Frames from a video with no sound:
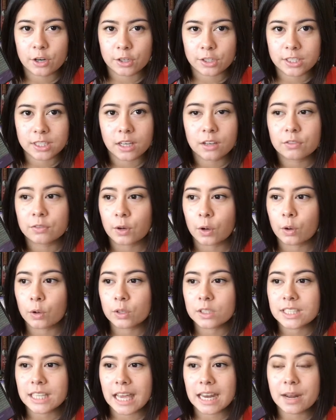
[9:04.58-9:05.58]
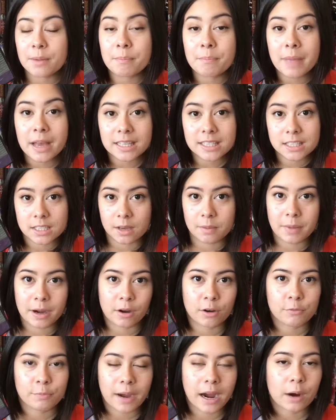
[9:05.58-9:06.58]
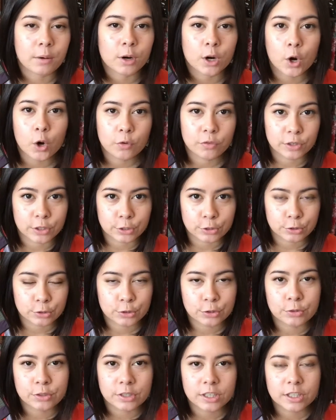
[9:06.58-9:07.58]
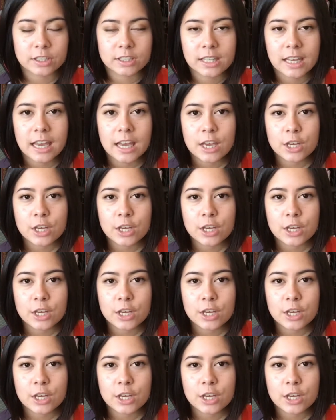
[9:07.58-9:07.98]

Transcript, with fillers: herself holds an immense amount of power over her suitors.